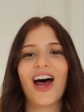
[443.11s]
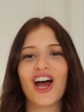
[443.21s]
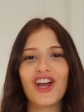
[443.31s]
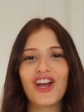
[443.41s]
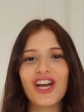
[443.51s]

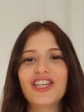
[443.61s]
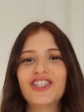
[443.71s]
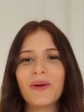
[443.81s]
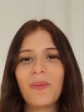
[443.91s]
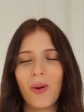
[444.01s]
a good
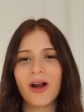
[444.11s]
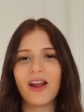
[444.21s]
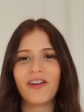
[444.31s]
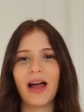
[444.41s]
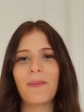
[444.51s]

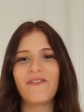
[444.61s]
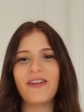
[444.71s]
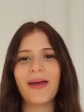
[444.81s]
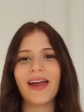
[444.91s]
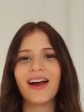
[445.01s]
supportive comfy
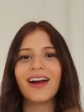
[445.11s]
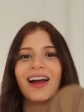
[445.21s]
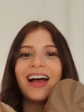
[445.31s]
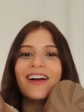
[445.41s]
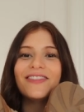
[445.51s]
pair
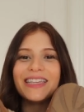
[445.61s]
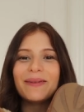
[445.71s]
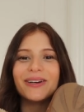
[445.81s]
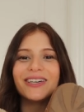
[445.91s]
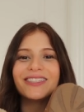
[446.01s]
of
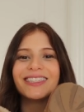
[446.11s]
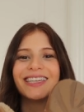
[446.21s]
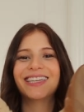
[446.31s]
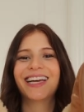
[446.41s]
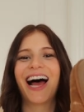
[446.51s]
slippers.
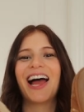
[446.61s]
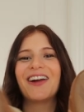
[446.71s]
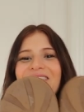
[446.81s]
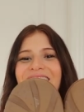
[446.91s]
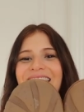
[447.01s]
I
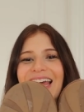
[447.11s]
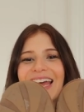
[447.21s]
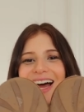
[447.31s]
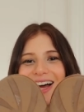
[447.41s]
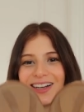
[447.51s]
really
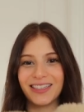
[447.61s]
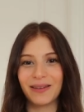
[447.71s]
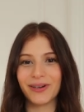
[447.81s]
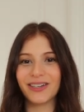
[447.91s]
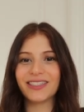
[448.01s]
like UGG
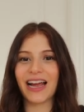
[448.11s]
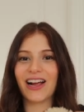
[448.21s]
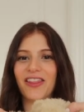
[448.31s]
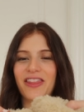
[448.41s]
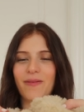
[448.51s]
slippers. I
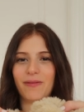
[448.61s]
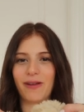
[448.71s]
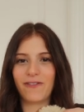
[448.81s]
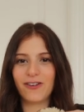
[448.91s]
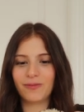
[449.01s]
got them in my
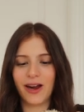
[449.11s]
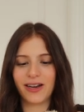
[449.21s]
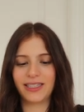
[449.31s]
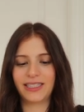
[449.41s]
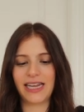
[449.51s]
first
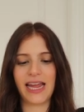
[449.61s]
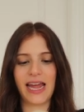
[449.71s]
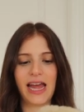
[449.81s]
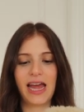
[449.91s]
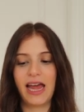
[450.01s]
pregnancy,
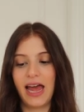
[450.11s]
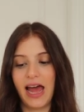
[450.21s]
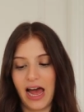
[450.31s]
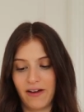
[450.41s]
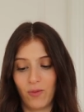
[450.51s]

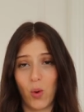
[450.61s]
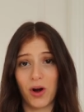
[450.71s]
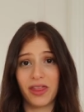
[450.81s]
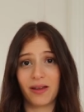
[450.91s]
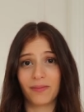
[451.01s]
have
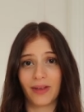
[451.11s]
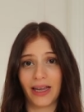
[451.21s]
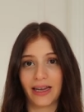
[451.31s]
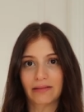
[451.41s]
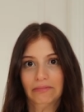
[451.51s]
worn them
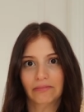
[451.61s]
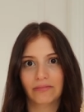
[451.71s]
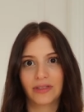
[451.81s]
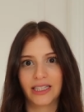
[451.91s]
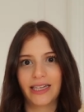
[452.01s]
like
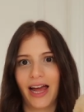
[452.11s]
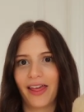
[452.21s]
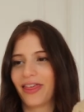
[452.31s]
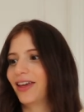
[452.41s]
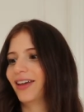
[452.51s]
to death